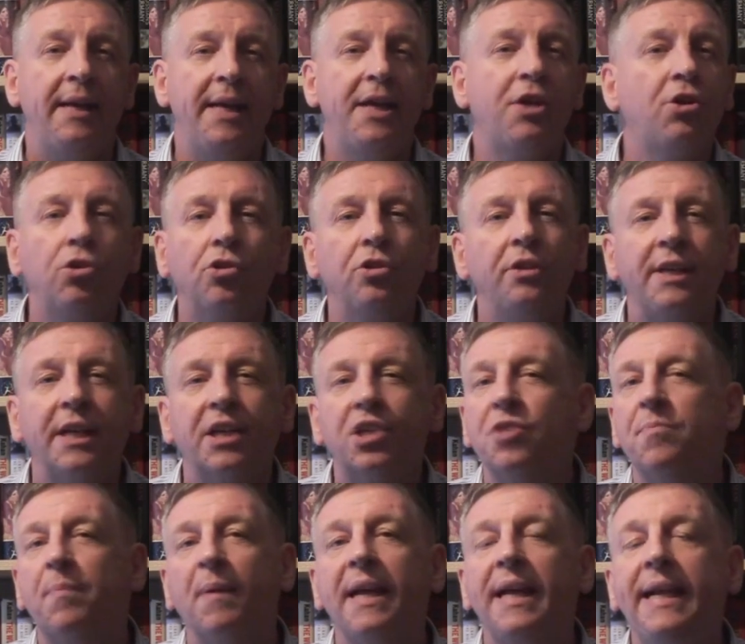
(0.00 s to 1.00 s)
he couldn't
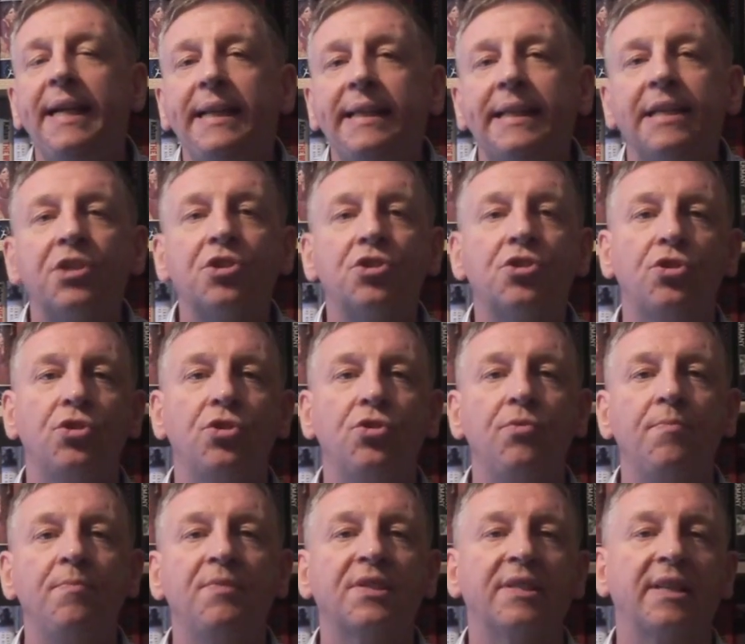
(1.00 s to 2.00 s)
explain this to
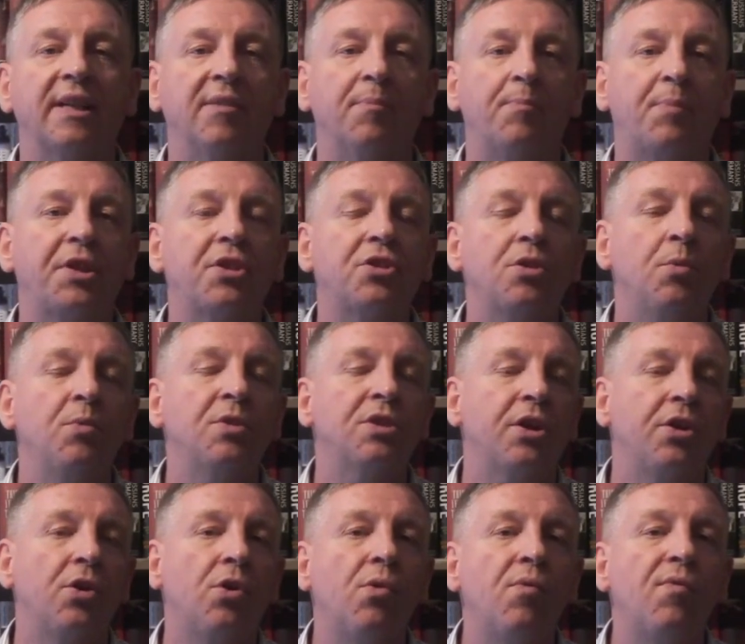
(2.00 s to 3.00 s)
himself, but it was
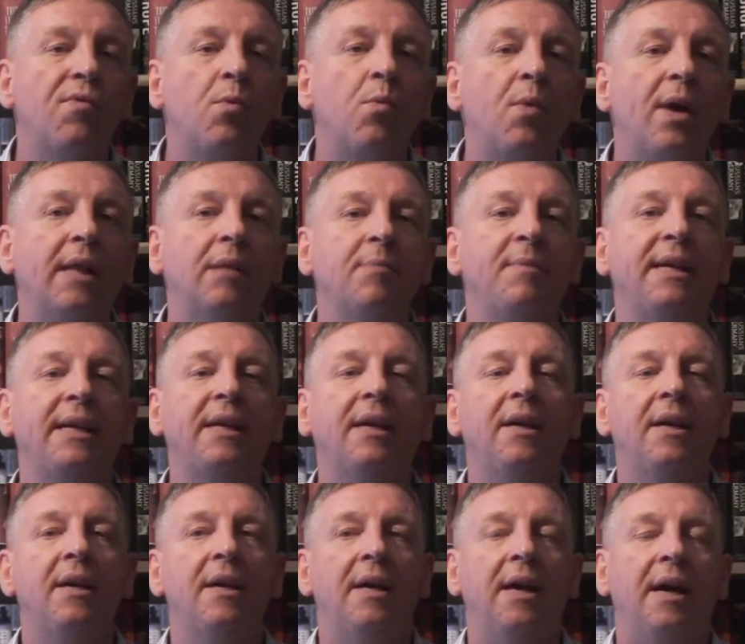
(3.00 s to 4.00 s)
an
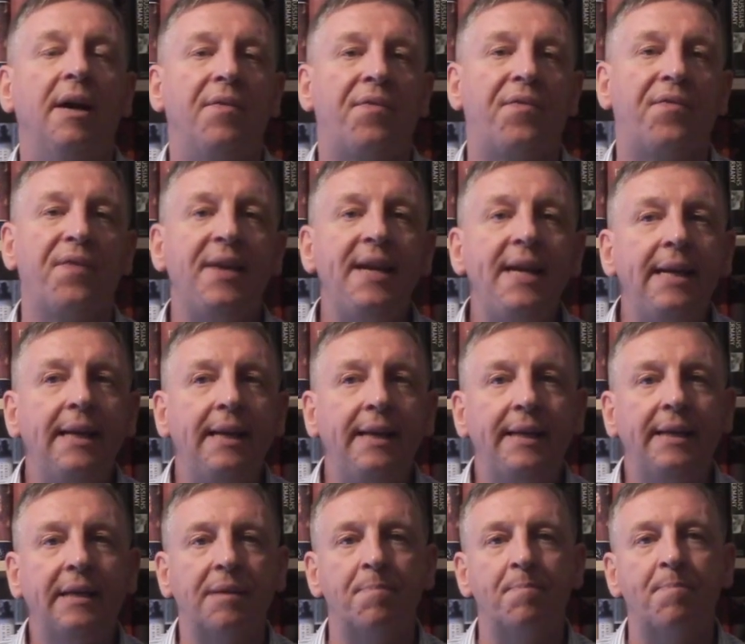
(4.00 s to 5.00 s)
overwhelming
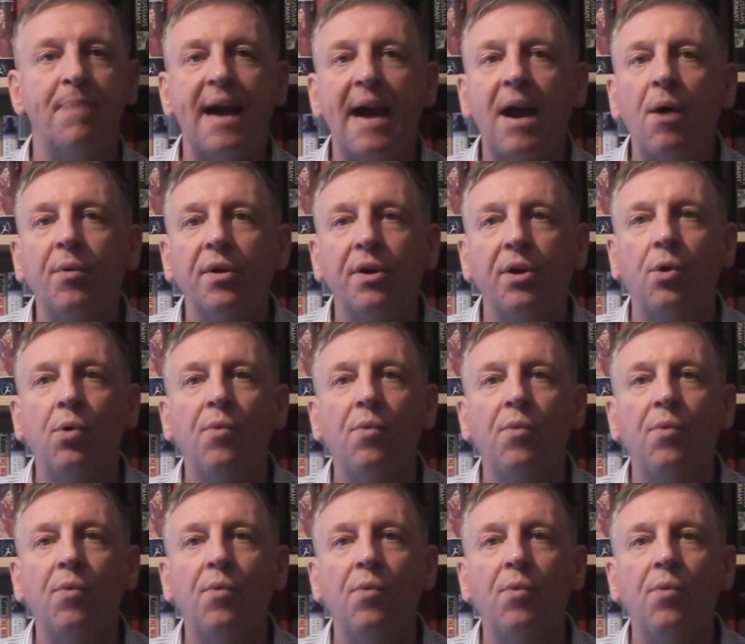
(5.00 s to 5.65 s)
feeling and power